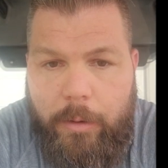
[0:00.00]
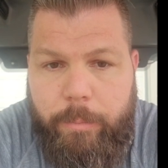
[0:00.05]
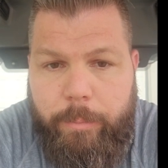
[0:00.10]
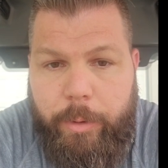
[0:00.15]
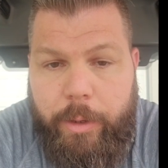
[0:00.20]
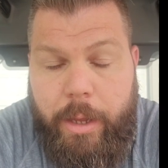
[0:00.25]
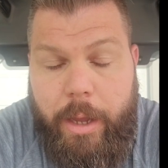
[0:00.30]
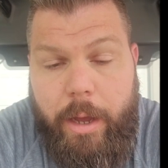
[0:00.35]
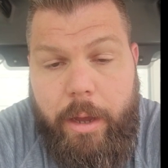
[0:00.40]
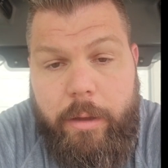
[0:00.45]

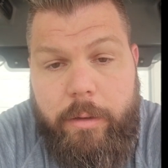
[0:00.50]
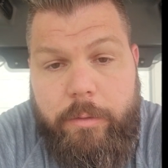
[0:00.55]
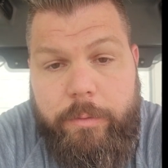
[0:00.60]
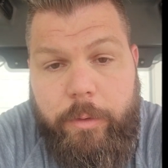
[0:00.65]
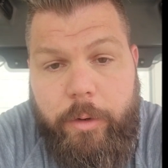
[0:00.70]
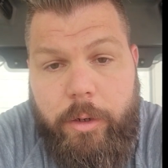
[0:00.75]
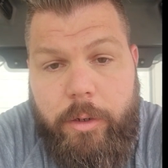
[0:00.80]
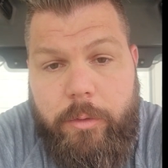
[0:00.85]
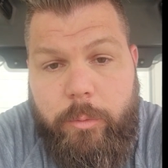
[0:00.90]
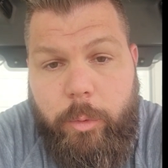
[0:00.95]
yeah, as
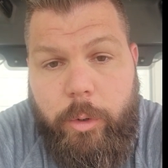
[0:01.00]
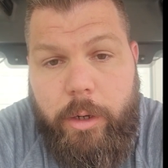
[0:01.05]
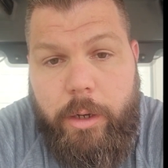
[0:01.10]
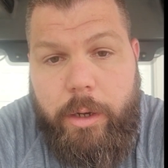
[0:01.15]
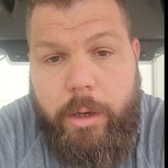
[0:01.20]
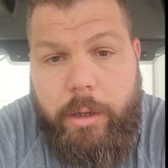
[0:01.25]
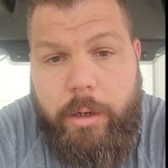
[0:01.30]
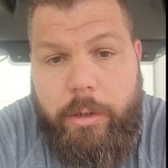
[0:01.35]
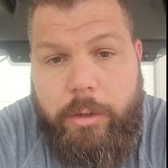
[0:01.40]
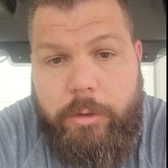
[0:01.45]
far as what
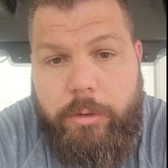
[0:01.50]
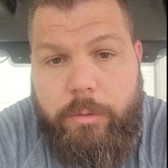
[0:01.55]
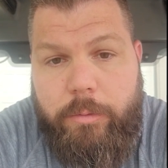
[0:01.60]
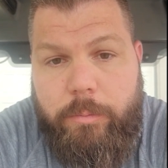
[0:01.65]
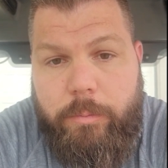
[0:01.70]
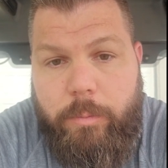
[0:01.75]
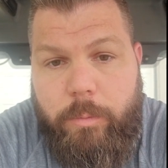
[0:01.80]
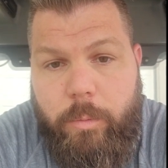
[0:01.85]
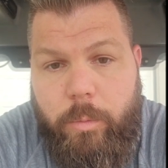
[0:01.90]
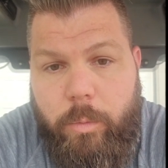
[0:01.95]
kind of
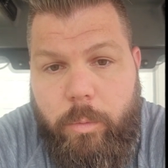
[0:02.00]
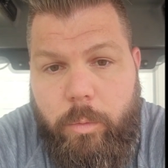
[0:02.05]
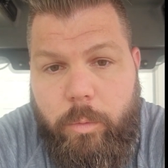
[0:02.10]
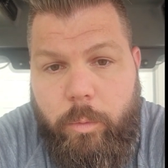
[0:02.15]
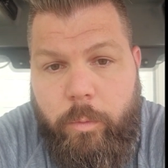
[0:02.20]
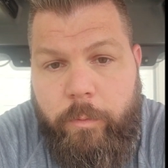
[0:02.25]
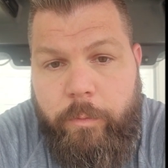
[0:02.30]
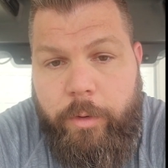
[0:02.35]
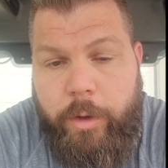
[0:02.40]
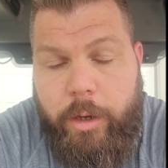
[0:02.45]

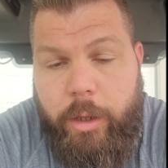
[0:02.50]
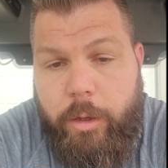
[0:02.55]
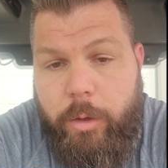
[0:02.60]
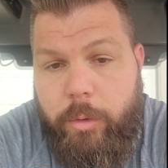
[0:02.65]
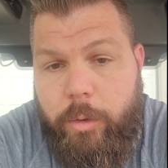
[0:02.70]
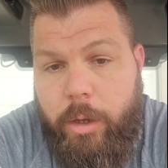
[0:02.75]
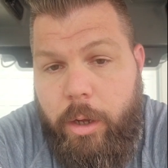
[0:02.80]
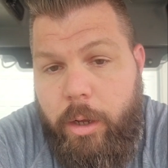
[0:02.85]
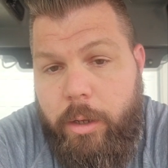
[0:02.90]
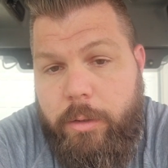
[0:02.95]
video
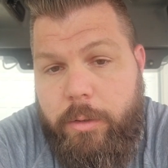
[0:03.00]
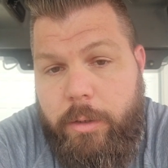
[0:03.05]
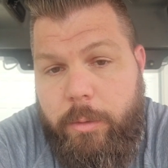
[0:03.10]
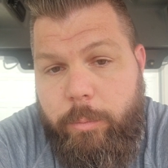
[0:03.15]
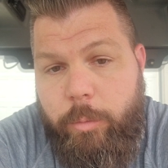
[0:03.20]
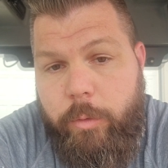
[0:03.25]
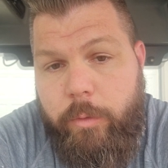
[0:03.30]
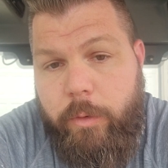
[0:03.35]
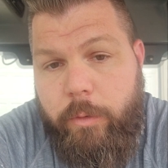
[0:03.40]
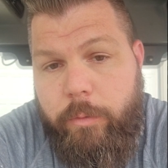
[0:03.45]
content
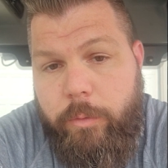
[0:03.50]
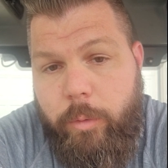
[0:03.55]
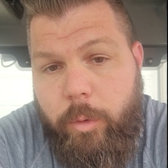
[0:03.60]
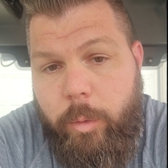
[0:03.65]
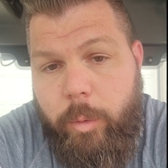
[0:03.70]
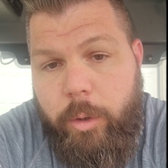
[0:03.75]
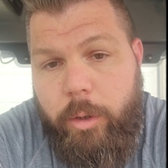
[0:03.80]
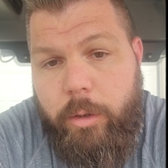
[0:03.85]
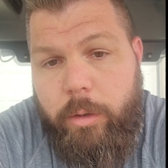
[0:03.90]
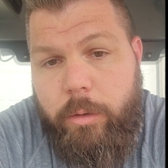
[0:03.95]
moving
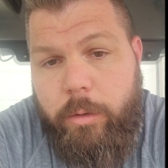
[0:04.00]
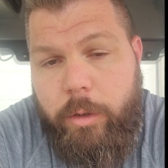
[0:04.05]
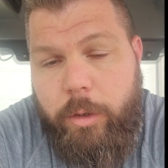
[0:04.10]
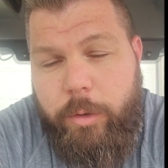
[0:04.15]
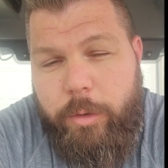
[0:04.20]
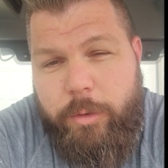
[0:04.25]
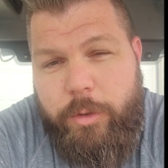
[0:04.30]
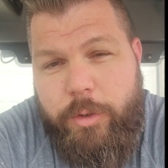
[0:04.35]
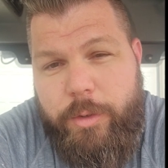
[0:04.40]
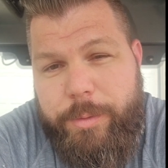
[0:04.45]
forward, you
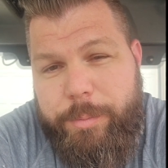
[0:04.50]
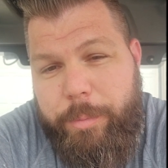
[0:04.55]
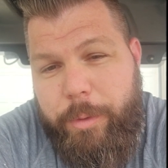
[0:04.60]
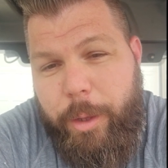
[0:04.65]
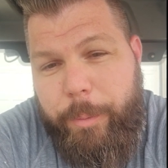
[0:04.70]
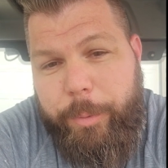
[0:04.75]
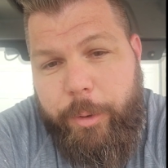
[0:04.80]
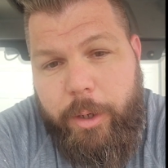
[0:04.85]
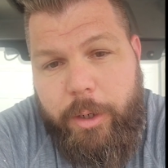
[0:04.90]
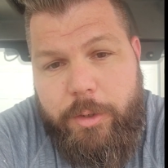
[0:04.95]
know, just the
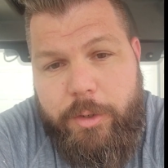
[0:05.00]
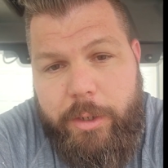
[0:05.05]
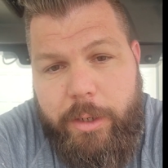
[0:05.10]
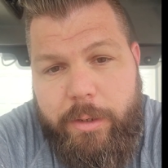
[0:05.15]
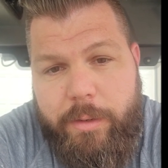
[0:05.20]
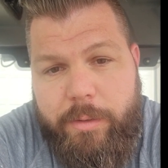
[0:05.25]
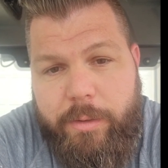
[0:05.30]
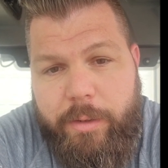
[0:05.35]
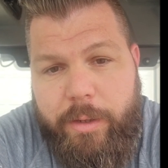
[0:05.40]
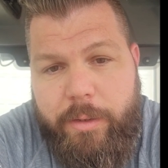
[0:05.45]

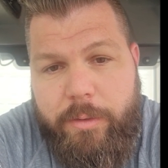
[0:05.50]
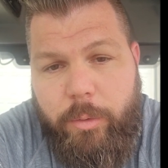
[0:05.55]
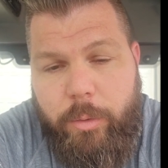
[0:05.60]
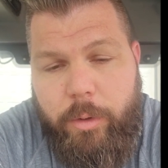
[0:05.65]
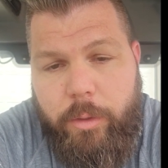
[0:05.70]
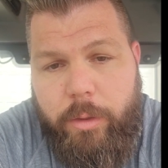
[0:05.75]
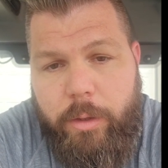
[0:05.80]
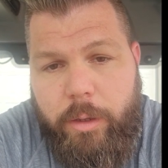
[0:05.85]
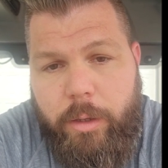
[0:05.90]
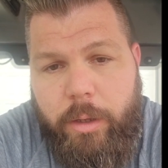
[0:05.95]
projects and that sort of
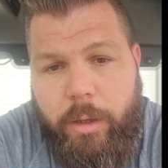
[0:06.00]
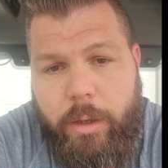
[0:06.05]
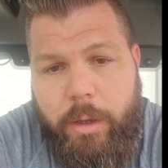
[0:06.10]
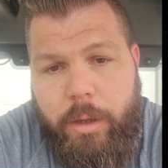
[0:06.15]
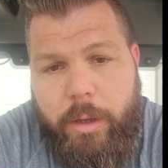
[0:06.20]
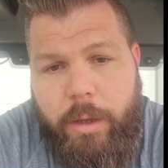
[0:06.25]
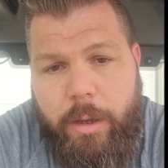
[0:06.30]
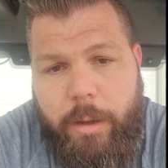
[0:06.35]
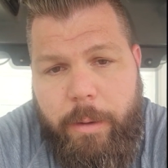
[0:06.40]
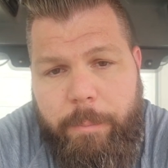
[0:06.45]
thing,
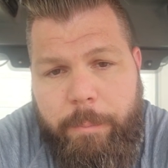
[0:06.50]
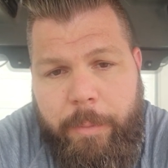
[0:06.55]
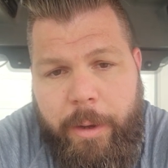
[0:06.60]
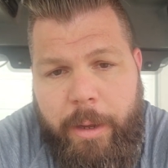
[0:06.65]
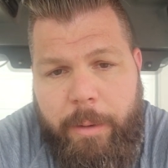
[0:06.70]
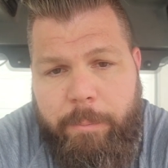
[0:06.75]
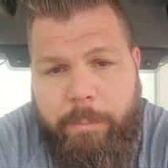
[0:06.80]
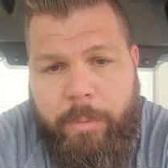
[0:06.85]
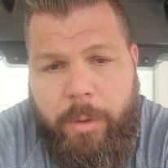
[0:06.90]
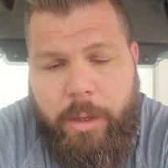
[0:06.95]
it
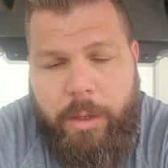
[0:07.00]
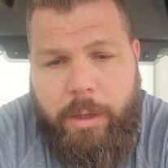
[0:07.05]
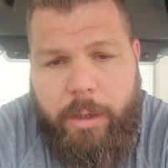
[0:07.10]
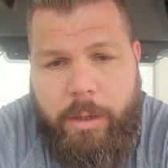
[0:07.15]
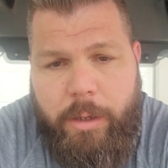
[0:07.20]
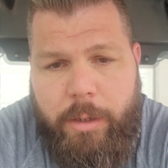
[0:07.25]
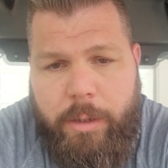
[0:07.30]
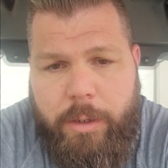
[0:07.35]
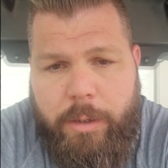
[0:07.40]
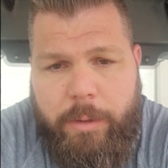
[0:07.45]
might be
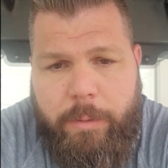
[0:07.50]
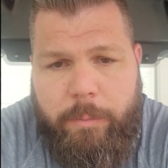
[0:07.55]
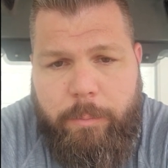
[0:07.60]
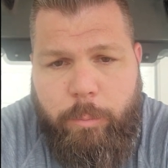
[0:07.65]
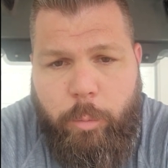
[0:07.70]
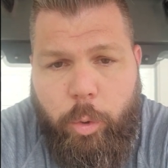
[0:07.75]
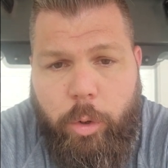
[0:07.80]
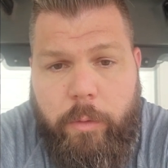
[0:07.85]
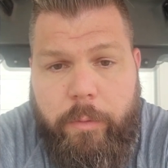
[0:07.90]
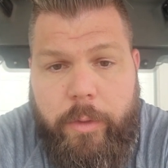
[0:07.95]

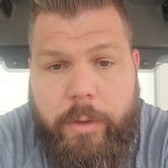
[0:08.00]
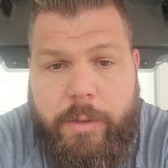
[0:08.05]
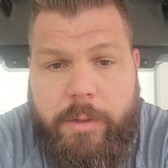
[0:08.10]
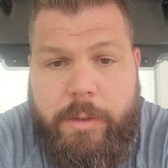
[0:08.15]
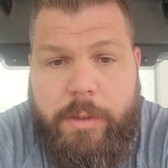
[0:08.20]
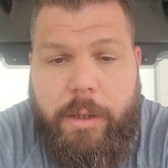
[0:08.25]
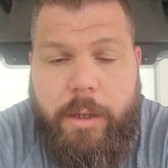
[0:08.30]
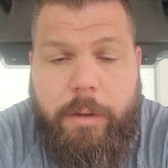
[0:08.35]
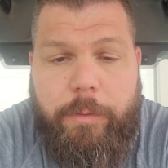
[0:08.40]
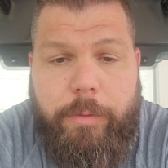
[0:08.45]
more of the
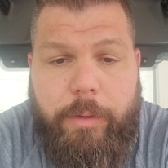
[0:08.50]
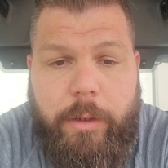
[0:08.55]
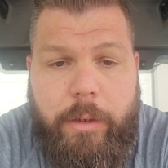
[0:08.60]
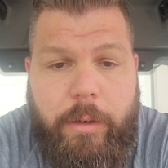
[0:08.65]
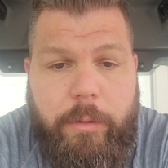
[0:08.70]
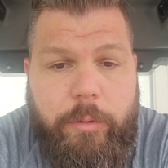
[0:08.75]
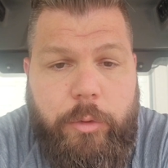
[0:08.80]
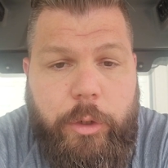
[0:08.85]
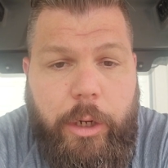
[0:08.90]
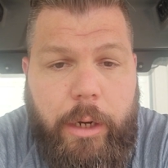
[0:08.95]
stuff end
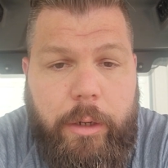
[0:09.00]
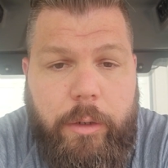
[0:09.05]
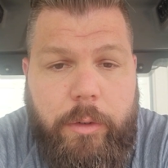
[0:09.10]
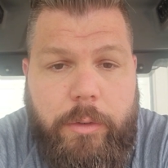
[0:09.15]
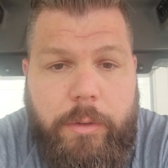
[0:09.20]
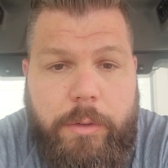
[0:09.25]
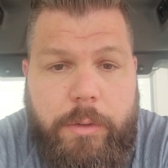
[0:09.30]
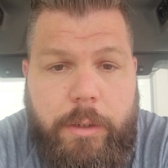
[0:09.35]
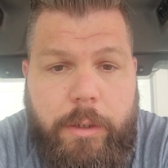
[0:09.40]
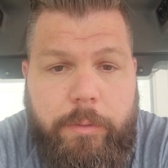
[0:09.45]
of tractors
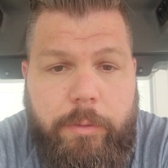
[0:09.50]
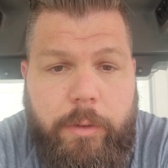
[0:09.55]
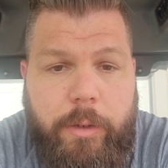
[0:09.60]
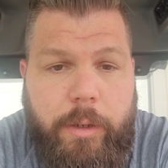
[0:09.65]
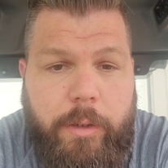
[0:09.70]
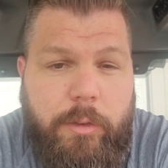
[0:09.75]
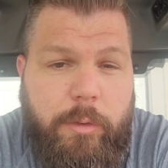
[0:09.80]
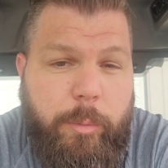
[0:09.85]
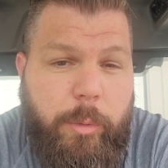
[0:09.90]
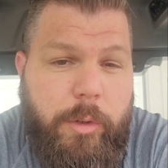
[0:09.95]
and stuff, and
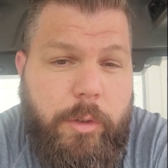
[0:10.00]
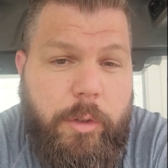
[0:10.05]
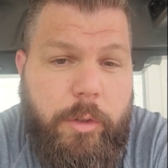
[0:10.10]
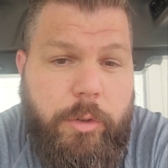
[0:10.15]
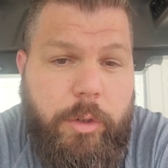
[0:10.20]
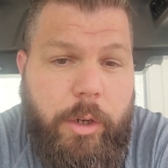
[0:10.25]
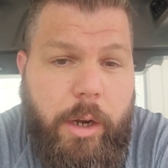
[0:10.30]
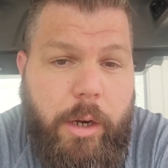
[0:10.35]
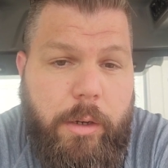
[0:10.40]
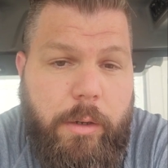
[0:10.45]
not so much the
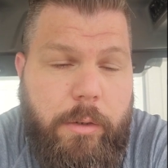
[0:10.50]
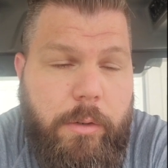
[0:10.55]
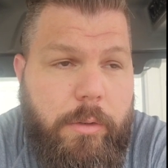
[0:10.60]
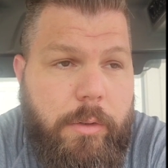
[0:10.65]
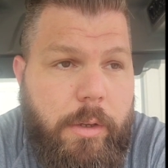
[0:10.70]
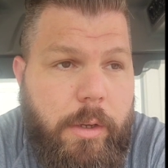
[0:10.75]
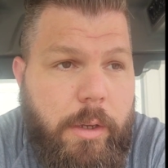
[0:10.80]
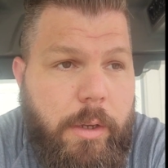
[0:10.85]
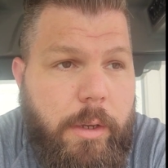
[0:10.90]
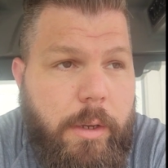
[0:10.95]
tractors.
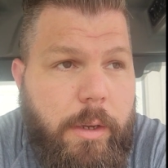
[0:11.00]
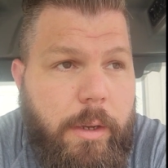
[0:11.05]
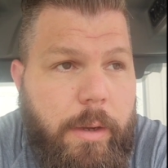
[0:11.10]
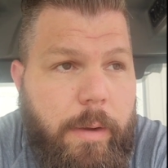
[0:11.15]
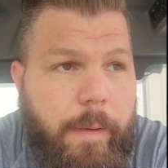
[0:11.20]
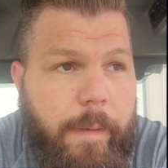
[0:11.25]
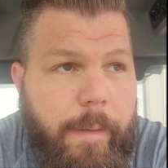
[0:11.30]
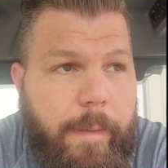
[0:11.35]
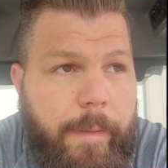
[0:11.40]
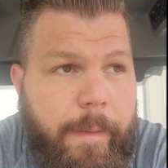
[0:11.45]

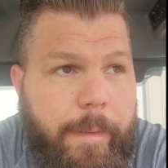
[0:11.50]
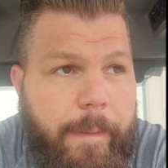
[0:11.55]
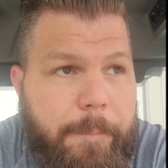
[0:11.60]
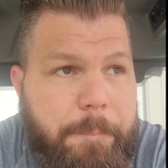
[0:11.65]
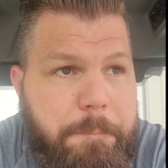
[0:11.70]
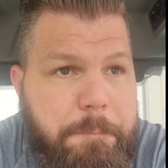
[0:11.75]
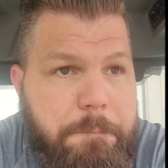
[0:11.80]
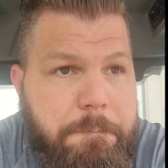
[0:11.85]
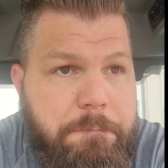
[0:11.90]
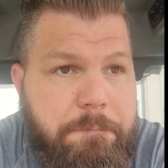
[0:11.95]

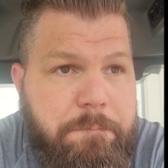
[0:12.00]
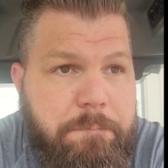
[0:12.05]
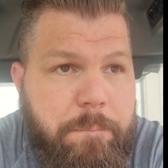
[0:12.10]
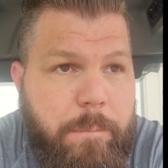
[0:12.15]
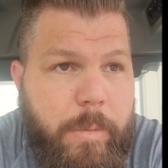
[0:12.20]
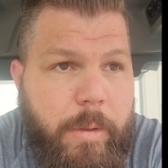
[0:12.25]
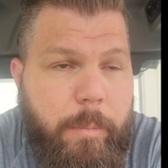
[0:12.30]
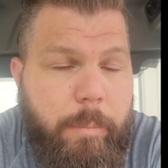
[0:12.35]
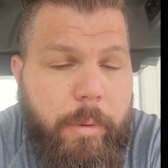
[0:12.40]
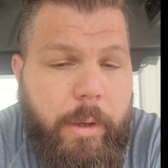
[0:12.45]

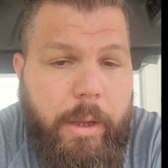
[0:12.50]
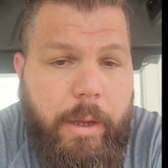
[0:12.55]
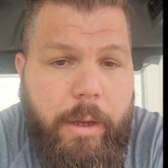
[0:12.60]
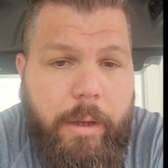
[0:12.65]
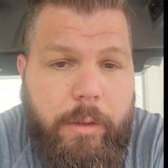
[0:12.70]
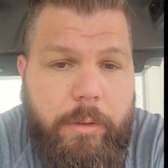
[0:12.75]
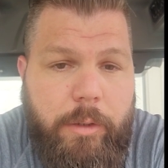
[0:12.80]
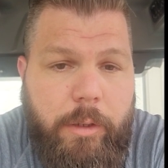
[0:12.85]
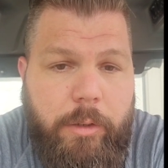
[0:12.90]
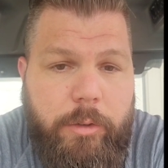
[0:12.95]
But
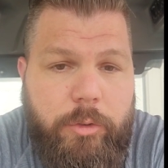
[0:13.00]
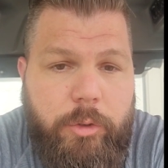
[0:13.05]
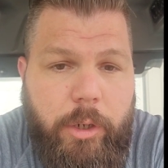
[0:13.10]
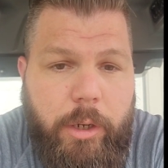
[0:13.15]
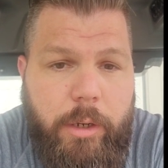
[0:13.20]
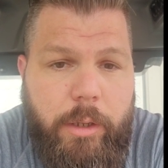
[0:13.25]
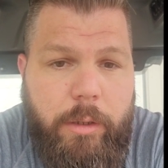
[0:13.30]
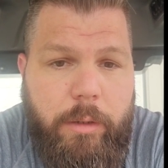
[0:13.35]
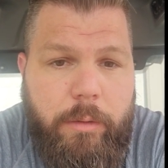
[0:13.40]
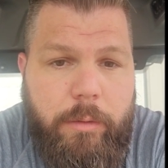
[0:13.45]
yeah, I'll try
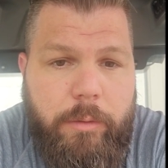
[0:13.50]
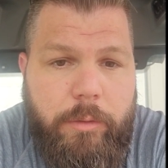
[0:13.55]
to